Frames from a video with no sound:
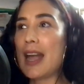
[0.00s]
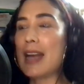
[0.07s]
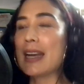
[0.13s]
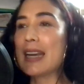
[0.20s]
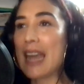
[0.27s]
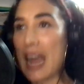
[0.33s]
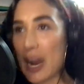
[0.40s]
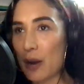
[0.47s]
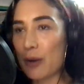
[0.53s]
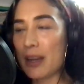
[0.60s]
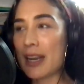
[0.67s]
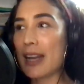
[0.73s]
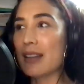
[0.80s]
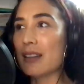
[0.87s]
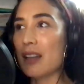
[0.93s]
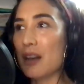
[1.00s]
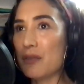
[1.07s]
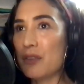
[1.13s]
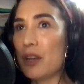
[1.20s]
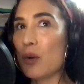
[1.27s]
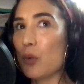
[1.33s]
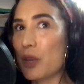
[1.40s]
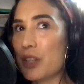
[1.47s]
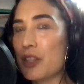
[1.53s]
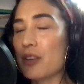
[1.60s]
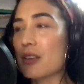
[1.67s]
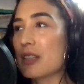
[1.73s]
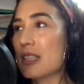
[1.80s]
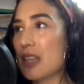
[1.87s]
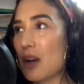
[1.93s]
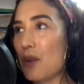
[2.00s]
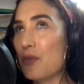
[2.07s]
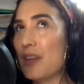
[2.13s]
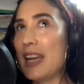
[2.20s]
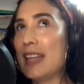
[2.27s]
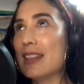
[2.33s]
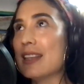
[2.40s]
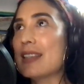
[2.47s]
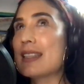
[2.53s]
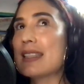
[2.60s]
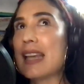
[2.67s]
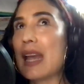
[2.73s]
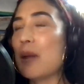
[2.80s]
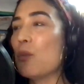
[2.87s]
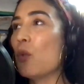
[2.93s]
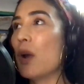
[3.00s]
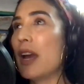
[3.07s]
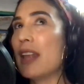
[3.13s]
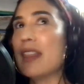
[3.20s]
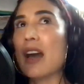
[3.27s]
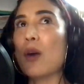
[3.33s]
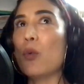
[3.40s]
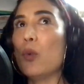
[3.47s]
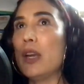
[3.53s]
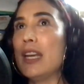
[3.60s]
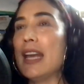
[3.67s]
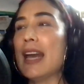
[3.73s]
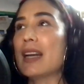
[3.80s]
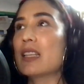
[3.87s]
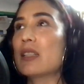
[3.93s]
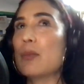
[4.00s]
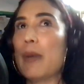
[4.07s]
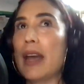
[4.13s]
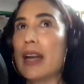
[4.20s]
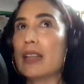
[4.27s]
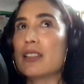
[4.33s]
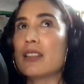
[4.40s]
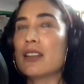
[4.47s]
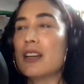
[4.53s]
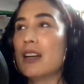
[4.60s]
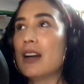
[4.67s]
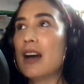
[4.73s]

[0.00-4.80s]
and caring and loving with yourself in the same way that we expect